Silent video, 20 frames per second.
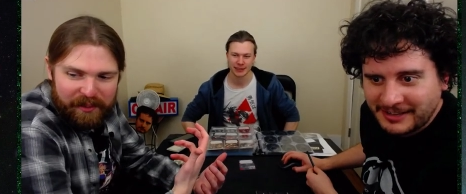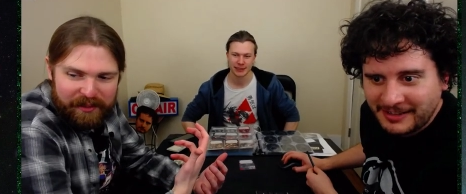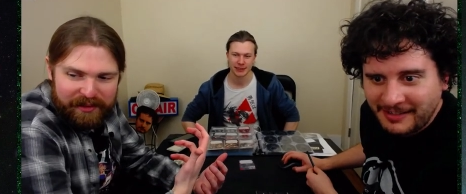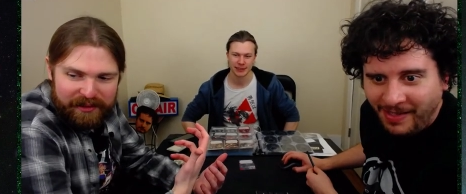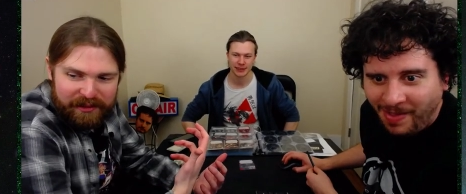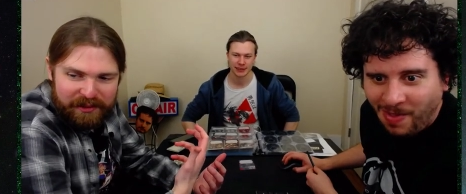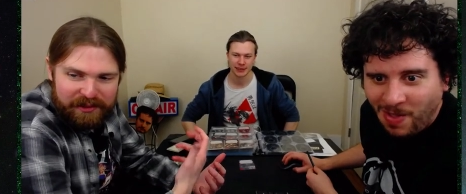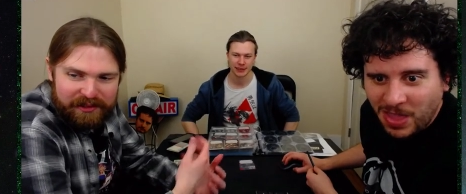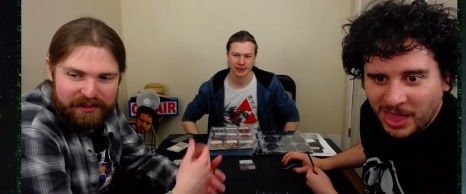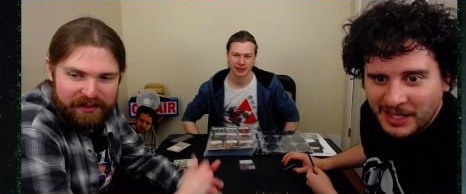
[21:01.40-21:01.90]

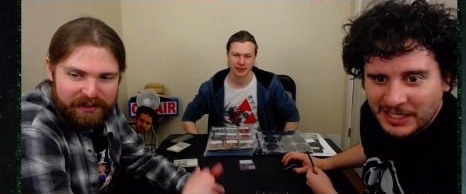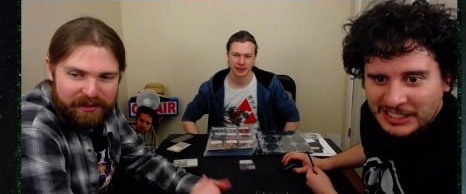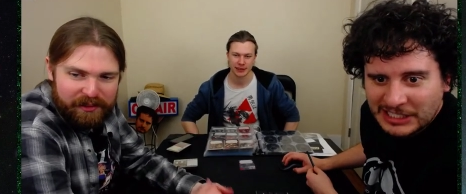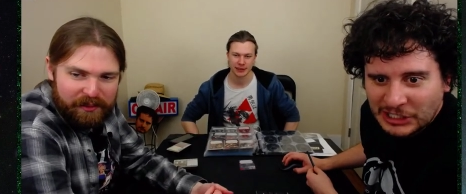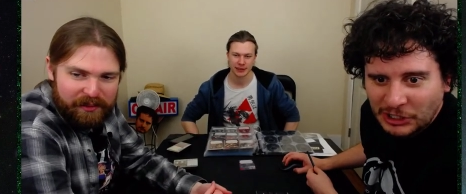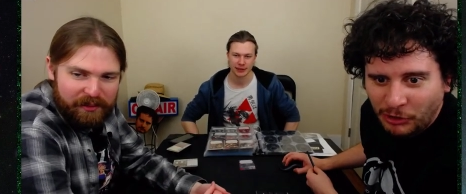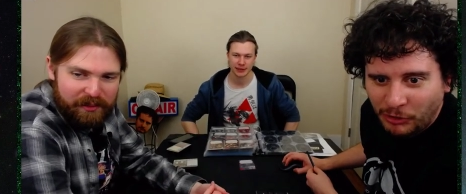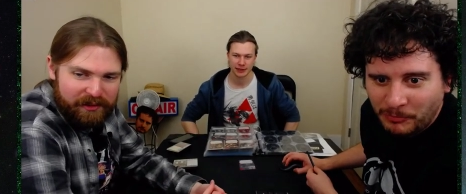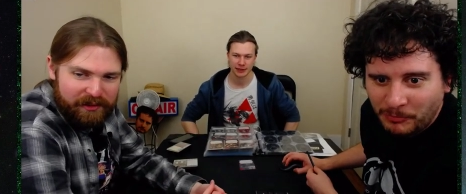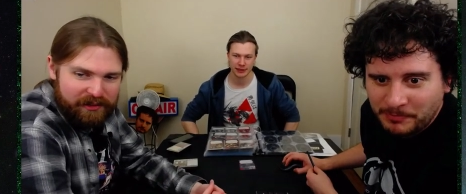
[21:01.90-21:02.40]
Speaker 1: How we used
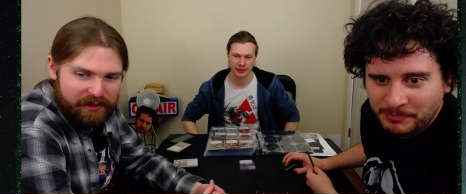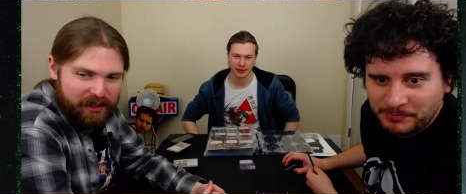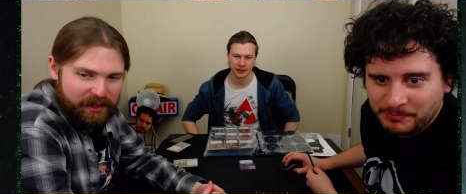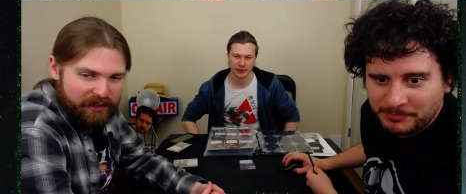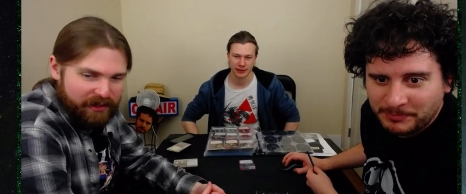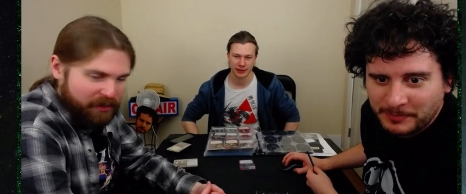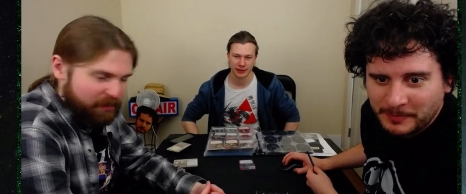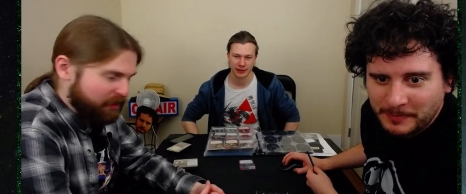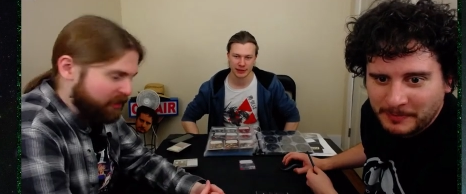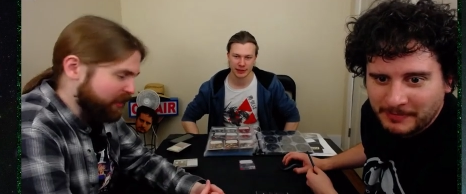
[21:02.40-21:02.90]
to, we were
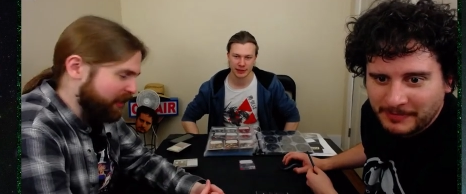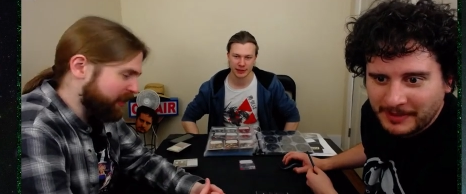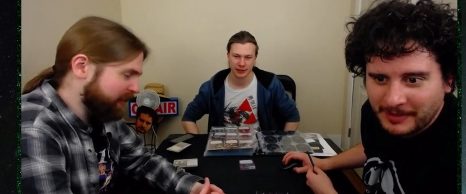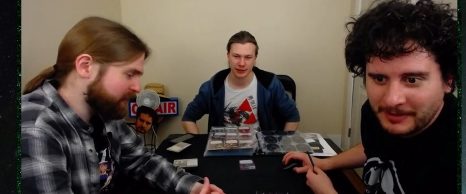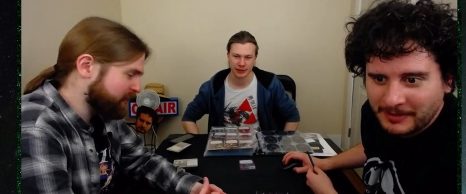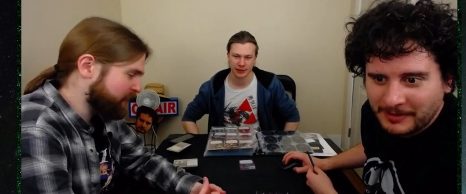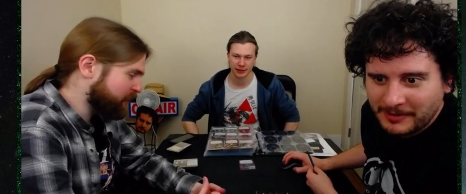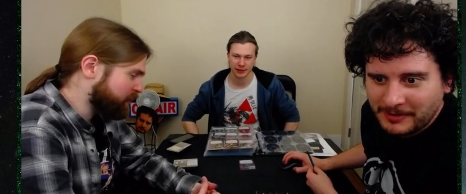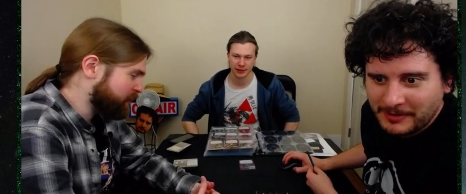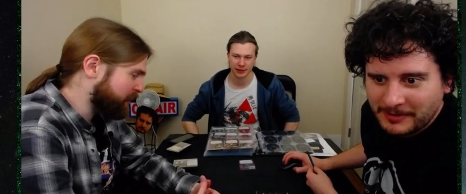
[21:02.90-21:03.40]
talking about
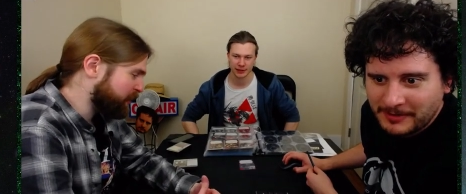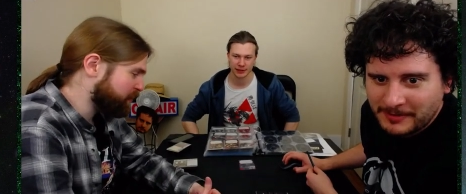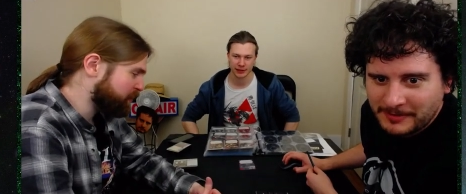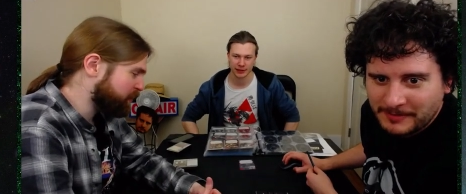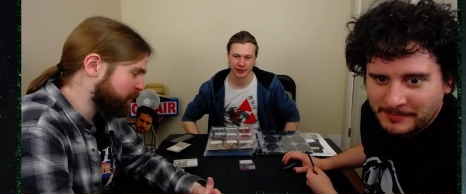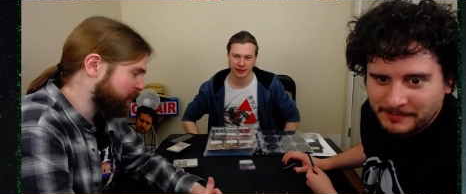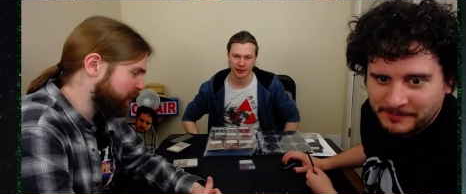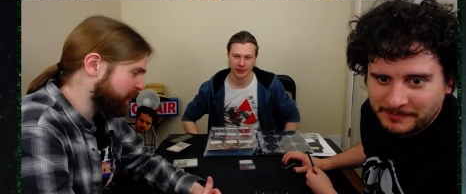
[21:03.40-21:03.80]
last time how